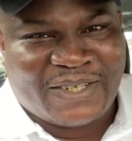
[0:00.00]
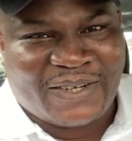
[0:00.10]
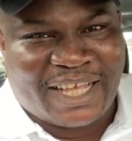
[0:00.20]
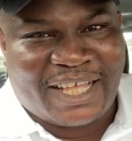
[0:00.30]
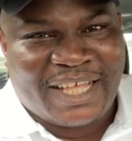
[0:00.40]

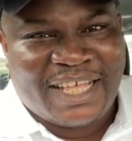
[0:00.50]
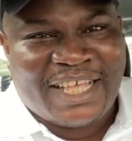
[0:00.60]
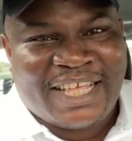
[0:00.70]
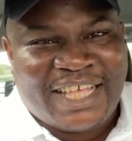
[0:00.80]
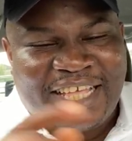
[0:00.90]
Okay?
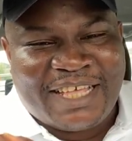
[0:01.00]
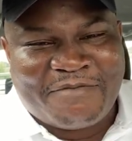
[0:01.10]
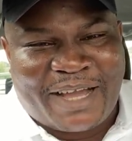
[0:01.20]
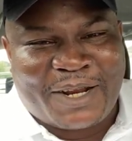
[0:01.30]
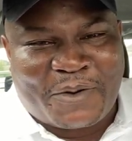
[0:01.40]
He
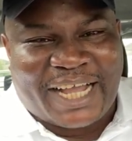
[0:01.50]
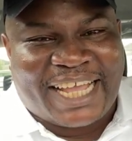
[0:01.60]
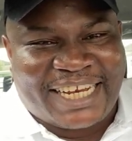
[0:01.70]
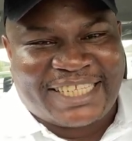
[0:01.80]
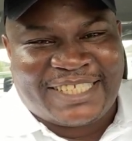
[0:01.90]
married one
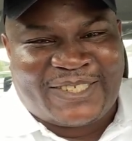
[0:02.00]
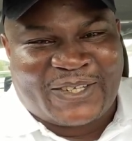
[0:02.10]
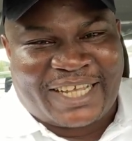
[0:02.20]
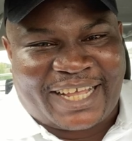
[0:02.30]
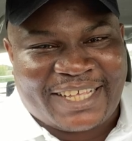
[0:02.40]
Kennedy's
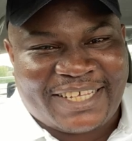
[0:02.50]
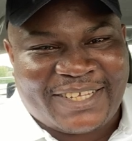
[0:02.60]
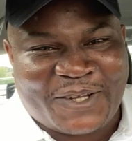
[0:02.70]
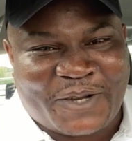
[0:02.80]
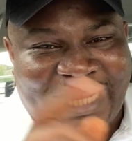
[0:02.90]
daughter.
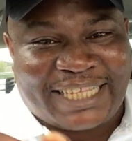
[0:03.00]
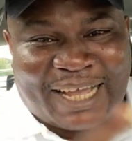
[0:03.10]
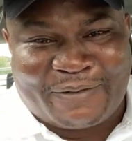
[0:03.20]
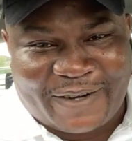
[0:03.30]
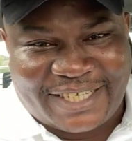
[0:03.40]
You know when they
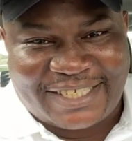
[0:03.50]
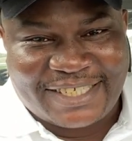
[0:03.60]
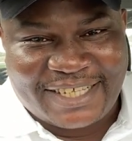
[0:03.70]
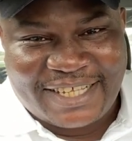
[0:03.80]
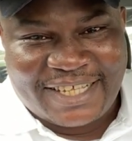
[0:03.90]
divorced?
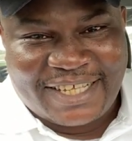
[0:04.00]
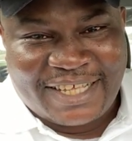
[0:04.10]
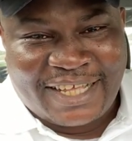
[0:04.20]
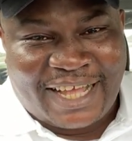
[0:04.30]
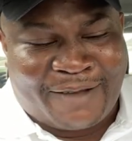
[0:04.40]

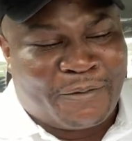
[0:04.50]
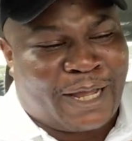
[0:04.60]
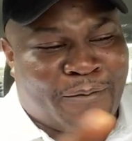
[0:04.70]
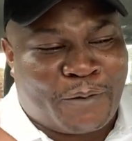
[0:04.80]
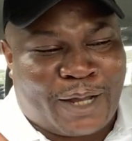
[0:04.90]

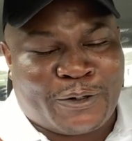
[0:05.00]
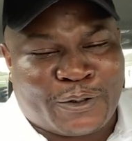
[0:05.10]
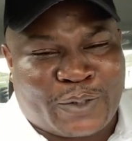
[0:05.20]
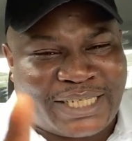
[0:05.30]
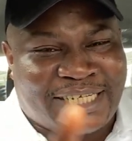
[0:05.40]

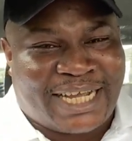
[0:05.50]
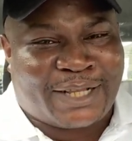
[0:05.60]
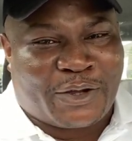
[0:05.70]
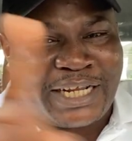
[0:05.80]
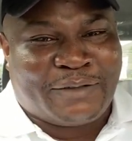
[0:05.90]
Arnold Schwarzenegger
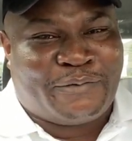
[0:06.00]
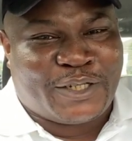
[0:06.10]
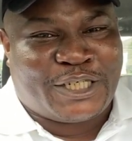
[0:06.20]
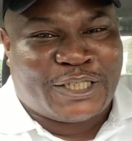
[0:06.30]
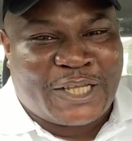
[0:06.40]
had already
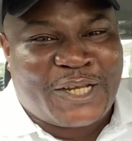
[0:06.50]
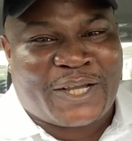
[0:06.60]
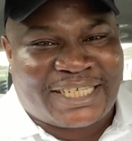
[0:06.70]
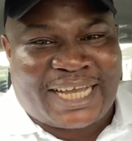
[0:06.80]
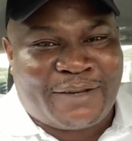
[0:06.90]
finished his tenure
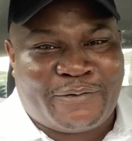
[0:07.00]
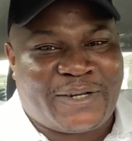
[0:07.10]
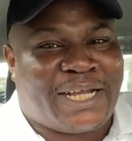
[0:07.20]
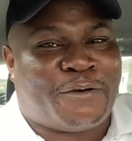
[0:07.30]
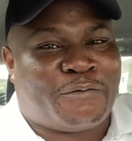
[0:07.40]
as
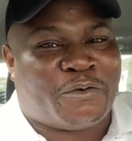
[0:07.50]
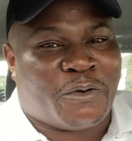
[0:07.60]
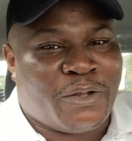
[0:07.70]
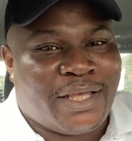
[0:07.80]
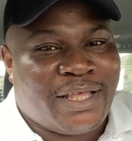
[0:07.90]
California governor.
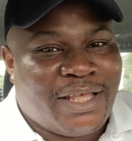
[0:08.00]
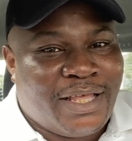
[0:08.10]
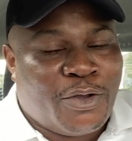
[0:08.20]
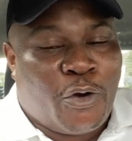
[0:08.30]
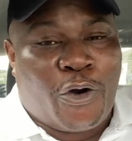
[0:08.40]

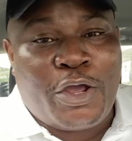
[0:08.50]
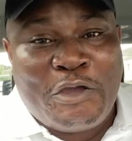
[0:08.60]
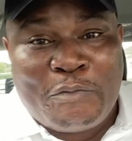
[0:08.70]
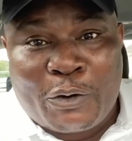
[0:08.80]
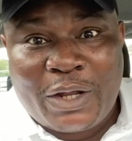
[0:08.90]

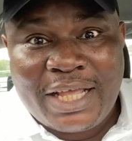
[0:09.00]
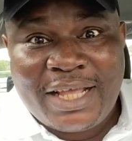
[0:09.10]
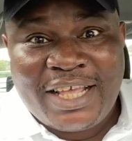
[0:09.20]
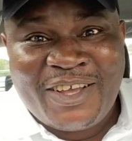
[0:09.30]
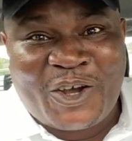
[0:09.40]
Oyibo,
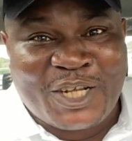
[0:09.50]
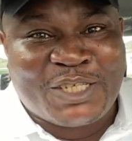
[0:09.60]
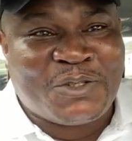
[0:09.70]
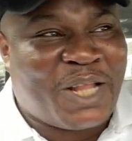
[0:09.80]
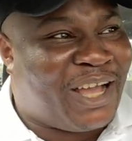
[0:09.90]
all
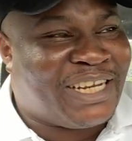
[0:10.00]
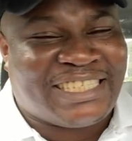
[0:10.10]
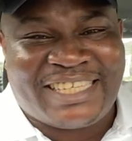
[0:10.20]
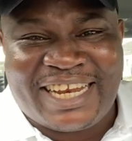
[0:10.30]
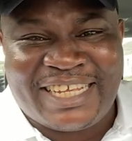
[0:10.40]
these
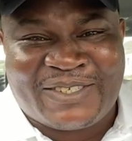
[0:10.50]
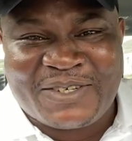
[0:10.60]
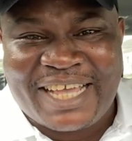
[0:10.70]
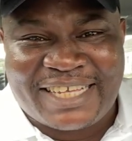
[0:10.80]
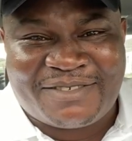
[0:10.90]
little
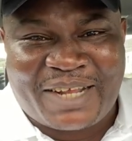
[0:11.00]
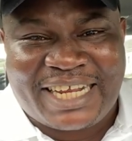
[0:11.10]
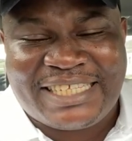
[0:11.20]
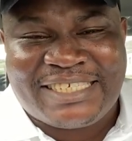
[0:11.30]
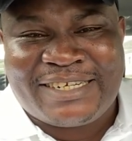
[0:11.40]
girls, now
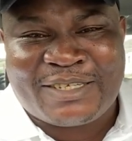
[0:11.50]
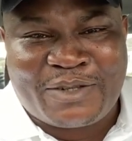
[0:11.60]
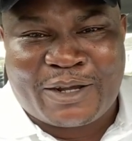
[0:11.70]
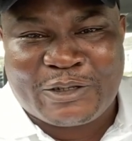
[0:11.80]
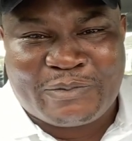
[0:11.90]
they disgrace
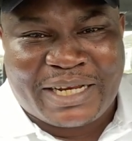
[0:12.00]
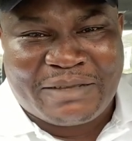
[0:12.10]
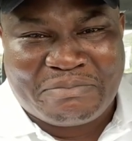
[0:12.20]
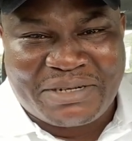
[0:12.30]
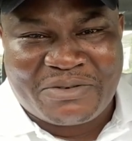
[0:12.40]
our husband,
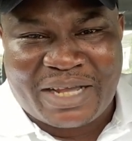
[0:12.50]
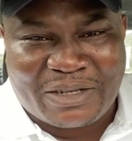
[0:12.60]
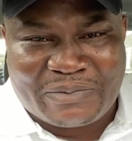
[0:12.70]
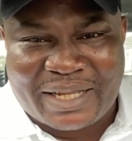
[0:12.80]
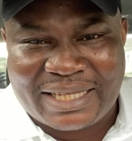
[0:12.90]
they bring our
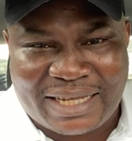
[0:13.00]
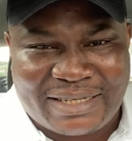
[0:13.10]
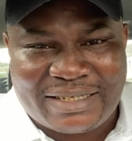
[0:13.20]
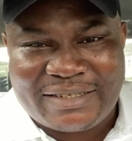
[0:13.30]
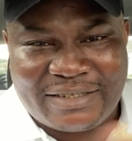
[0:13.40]
husband
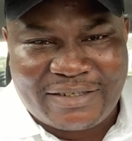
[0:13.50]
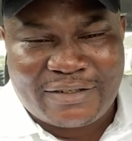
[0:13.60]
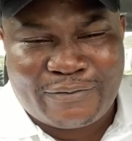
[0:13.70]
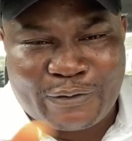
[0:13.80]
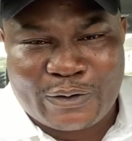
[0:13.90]

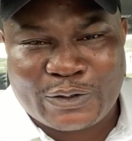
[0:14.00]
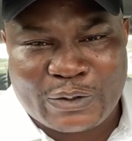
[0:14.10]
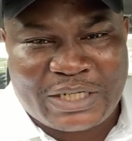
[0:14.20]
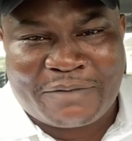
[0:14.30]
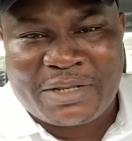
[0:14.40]
down for
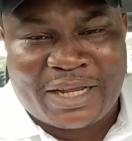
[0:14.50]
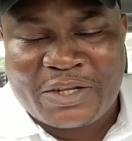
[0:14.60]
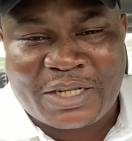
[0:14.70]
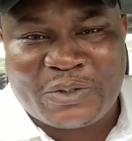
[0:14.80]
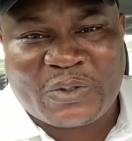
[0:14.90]
social media,
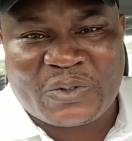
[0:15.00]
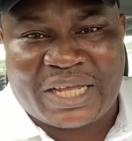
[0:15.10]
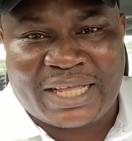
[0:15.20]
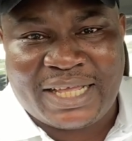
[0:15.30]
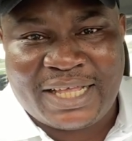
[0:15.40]
they look now.